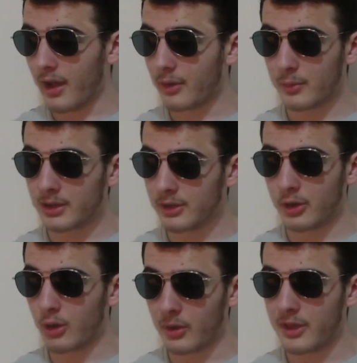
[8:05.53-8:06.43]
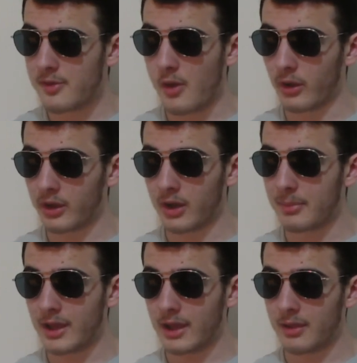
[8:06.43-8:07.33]
I really don't know what he's going on
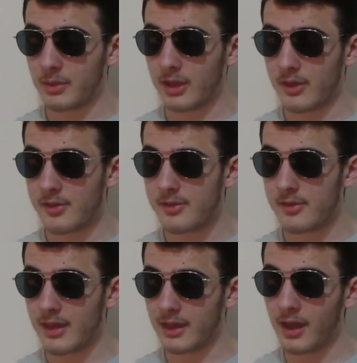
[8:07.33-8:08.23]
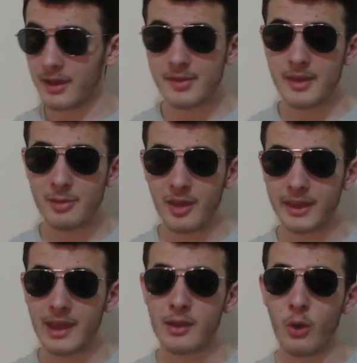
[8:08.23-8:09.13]
about here, because it kind of seems
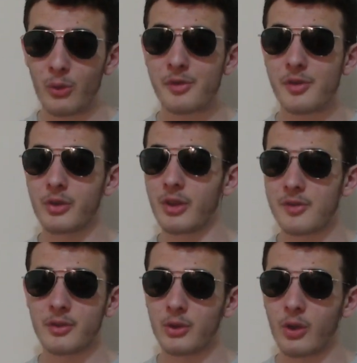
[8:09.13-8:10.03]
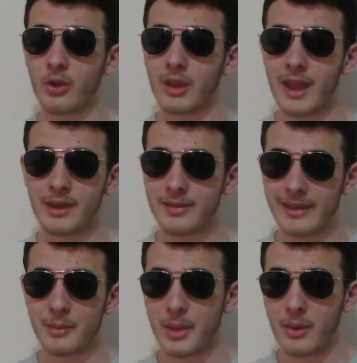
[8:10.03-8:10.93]
like he also doesn't know
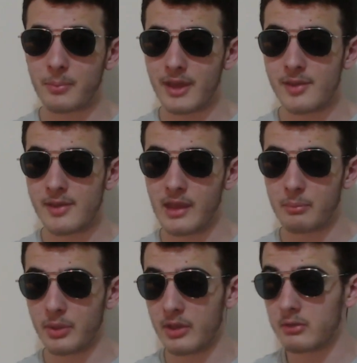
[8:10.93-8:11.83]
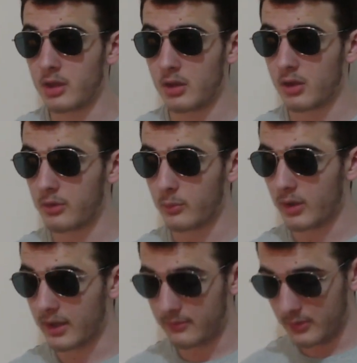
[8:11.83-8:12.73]
anything about PC, but, you know,
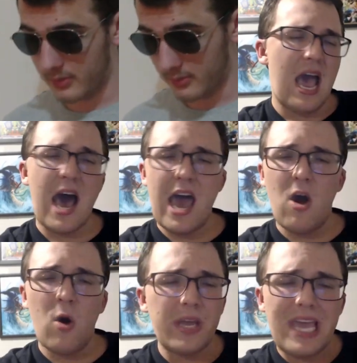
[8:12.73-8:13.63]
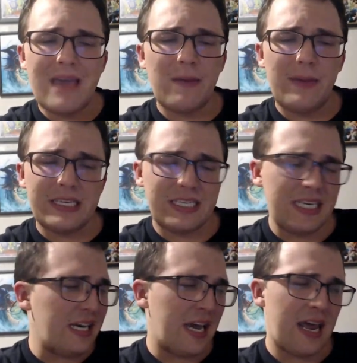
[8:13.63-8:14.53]
whatever. I own a gaming
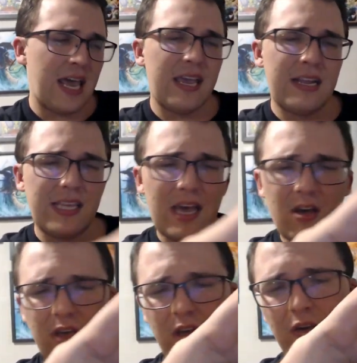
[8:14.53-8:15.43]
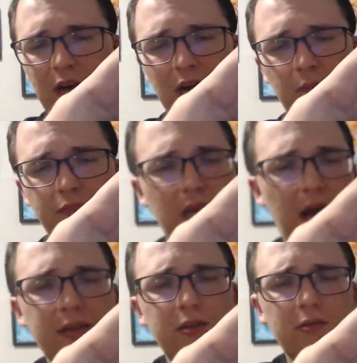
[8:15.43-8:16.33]
PC, and I can tell you,
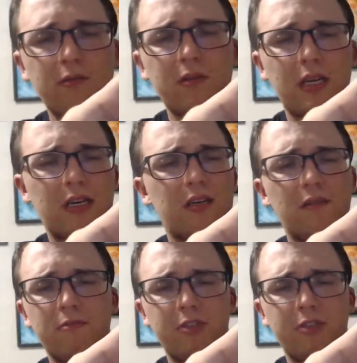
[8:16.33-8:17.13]
consoles are